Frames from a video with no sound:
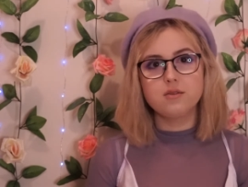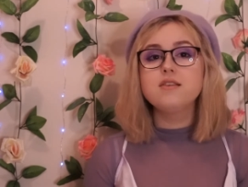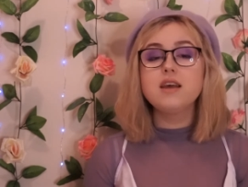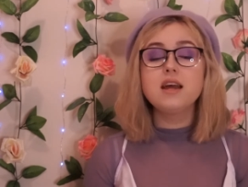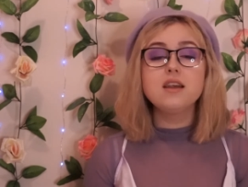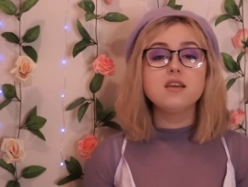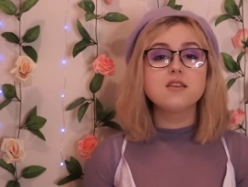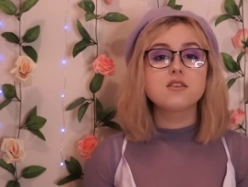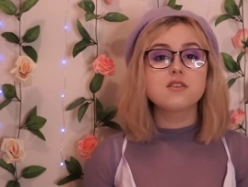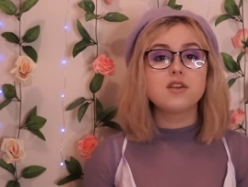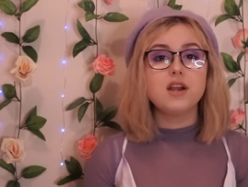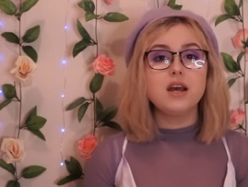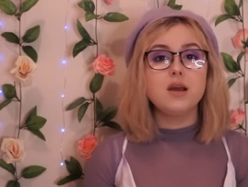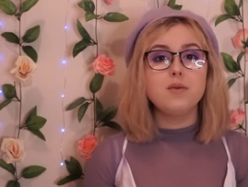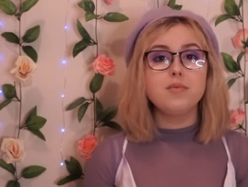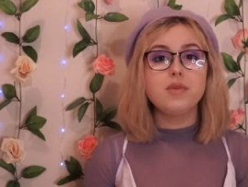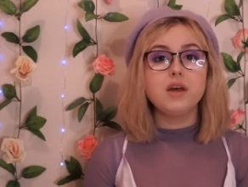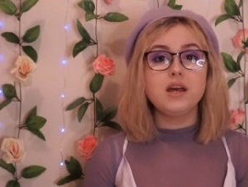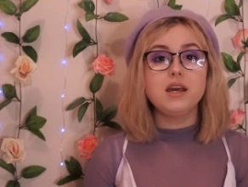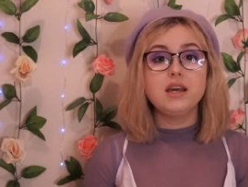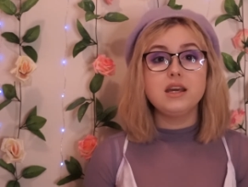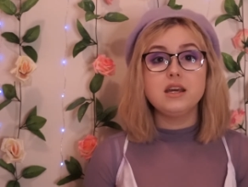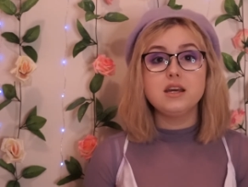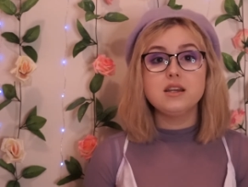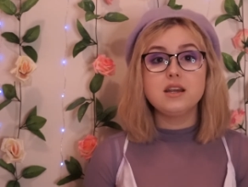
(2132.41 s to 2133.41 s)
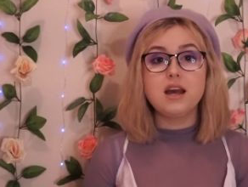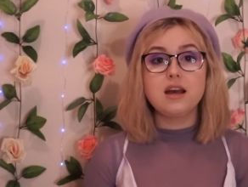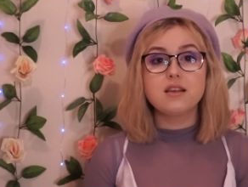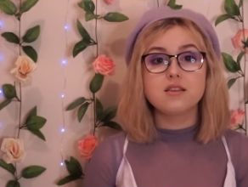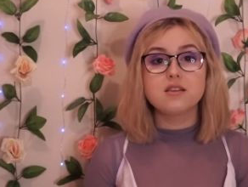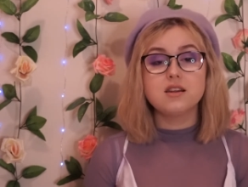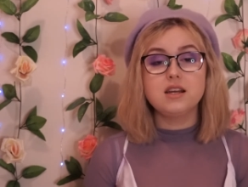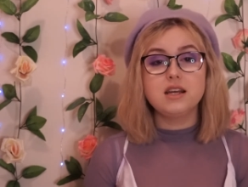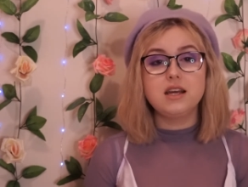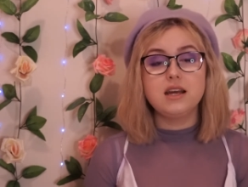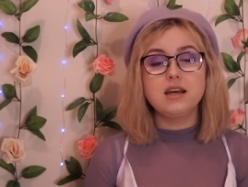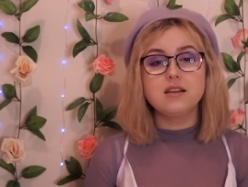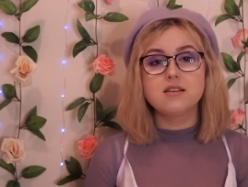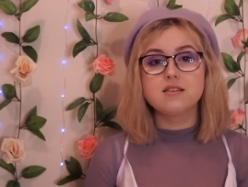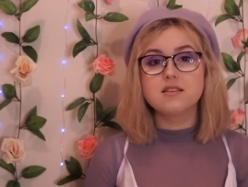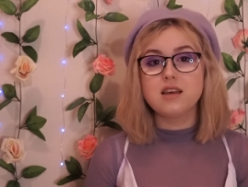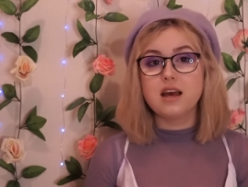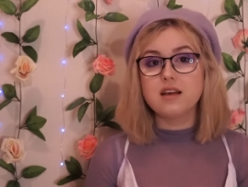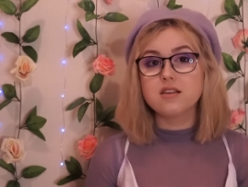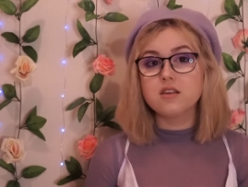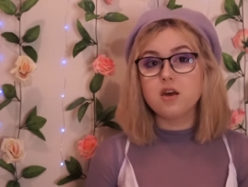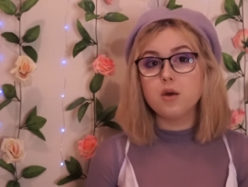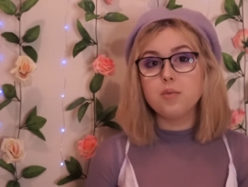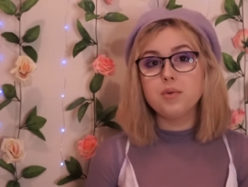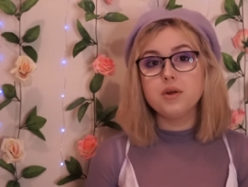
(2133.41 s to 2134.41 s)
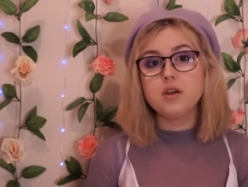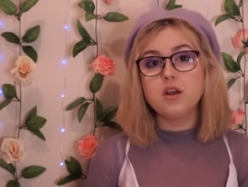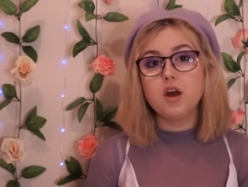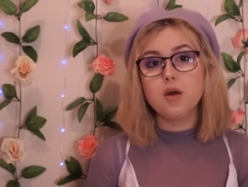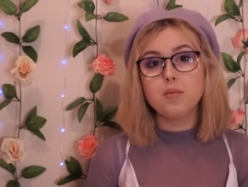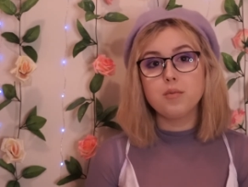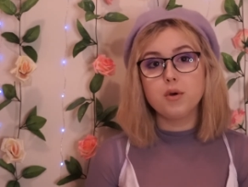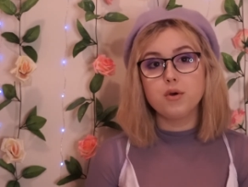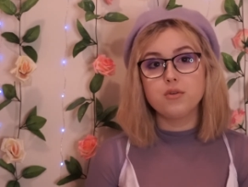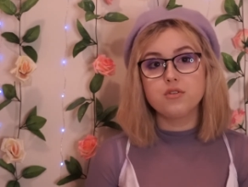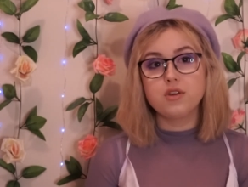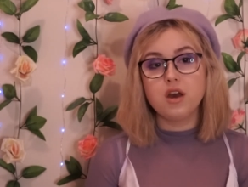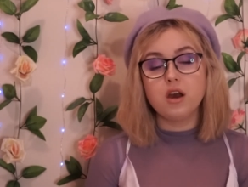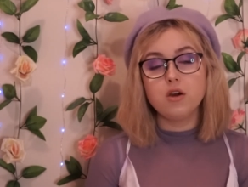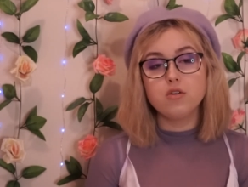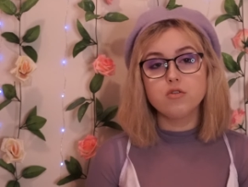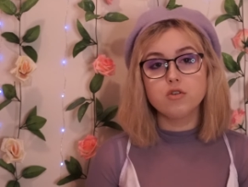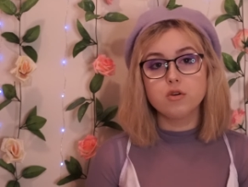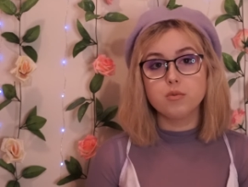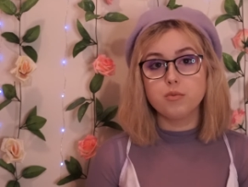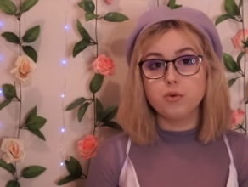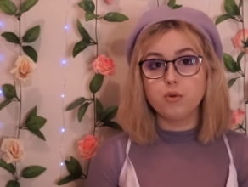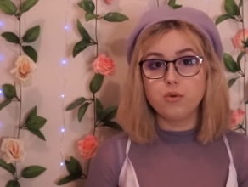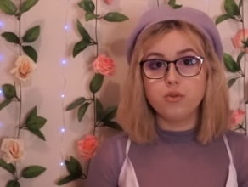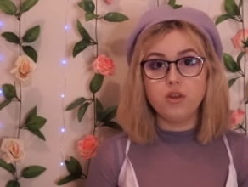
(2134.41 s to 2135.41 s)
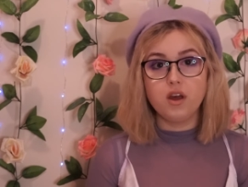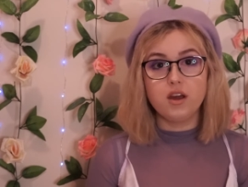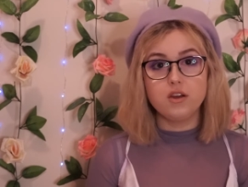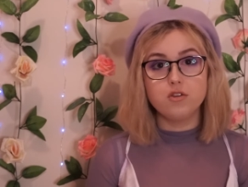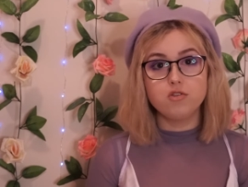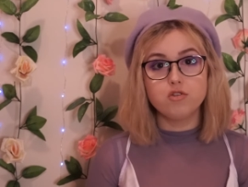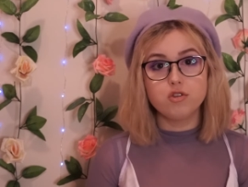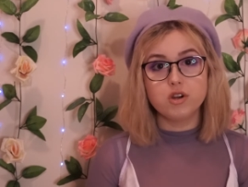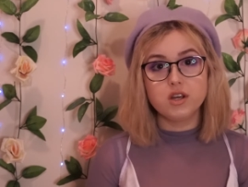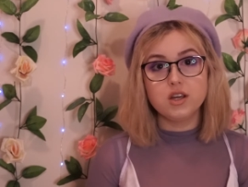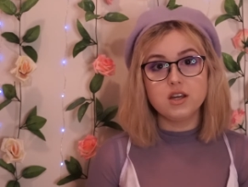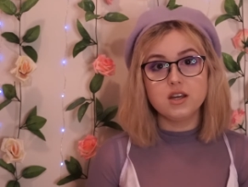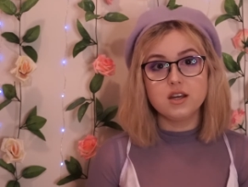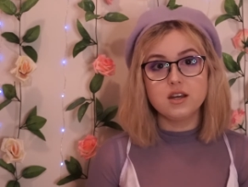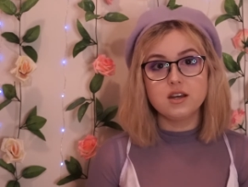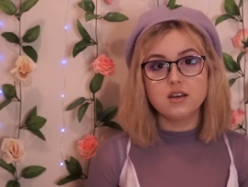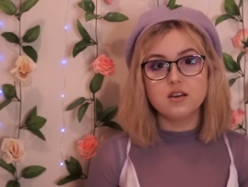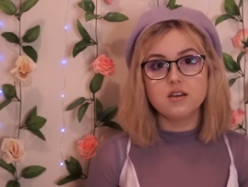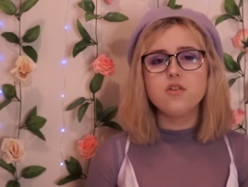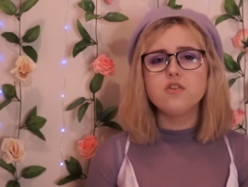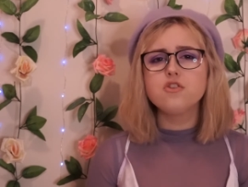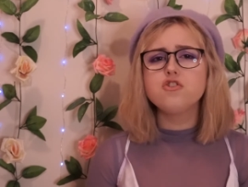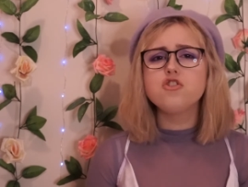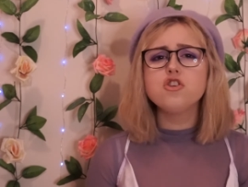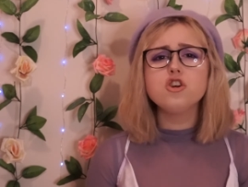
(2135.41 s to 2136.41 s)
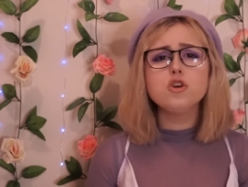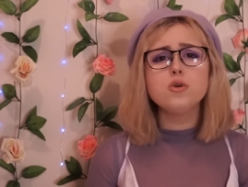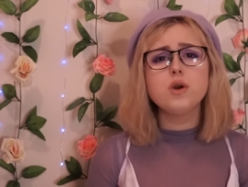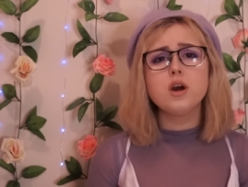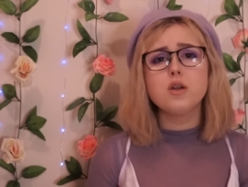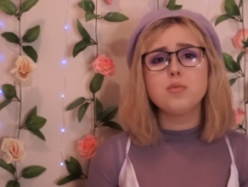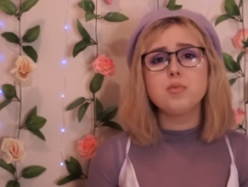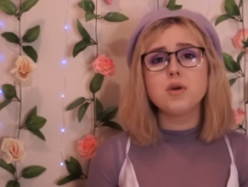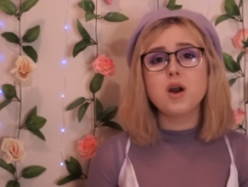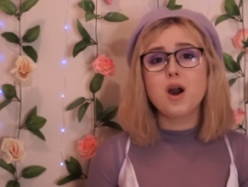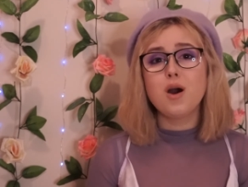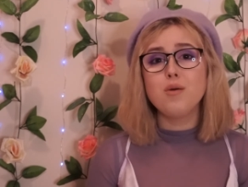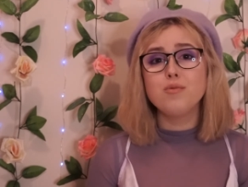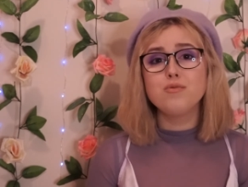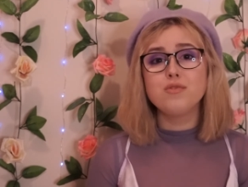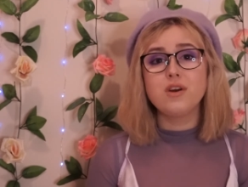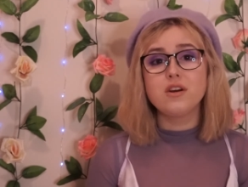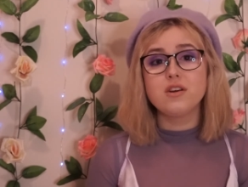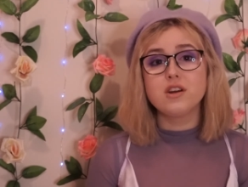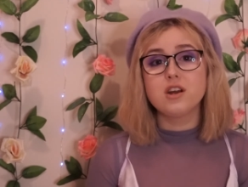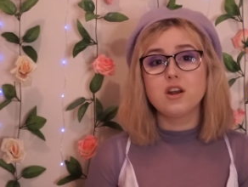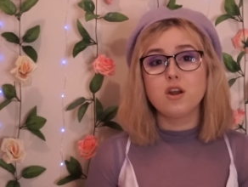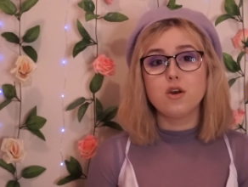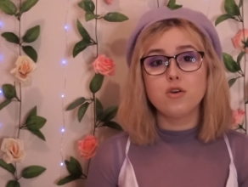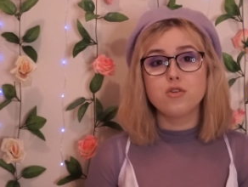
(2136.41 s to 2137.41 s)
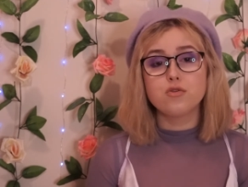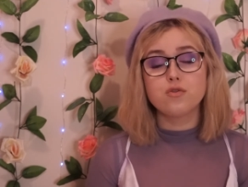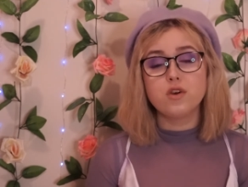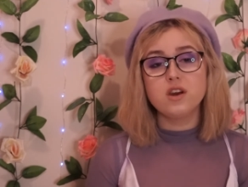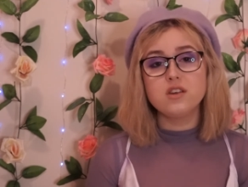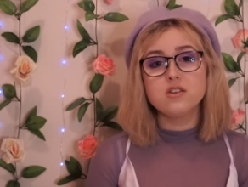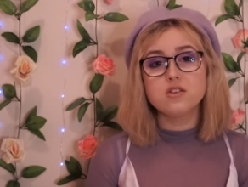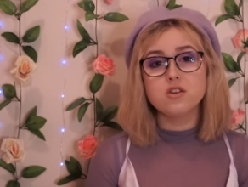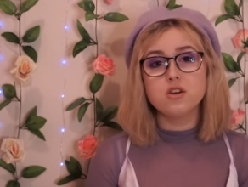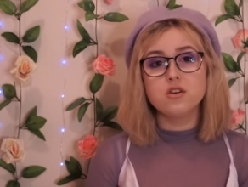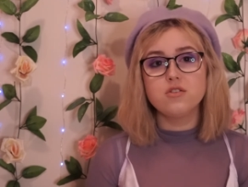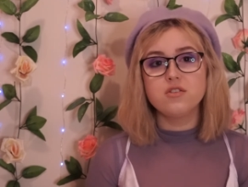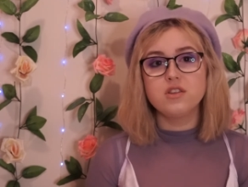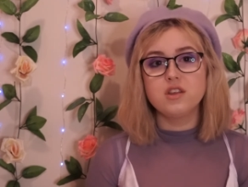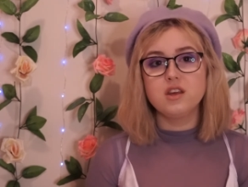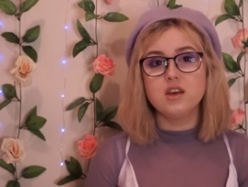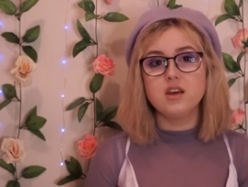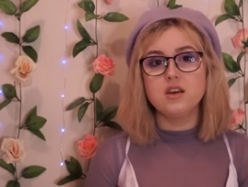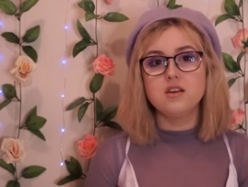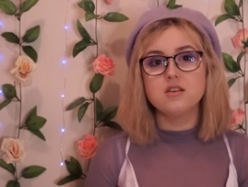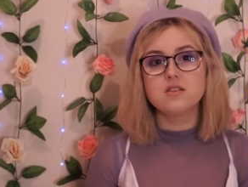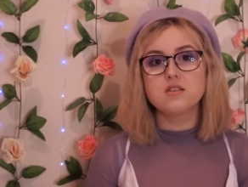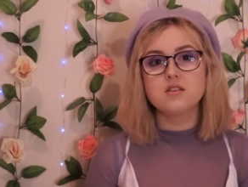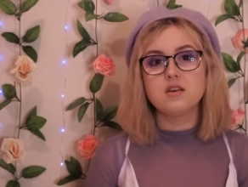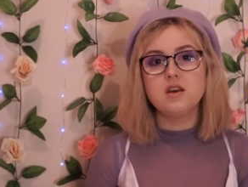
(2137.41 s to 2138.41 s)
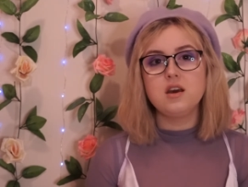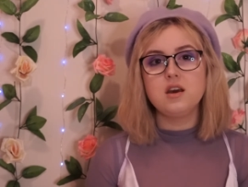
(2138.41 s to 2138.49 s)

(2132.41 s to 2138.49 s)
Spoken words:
Dennis claimed that he and Natalie had sat up in her motel room all night drinking. The two had become very close friends over the years.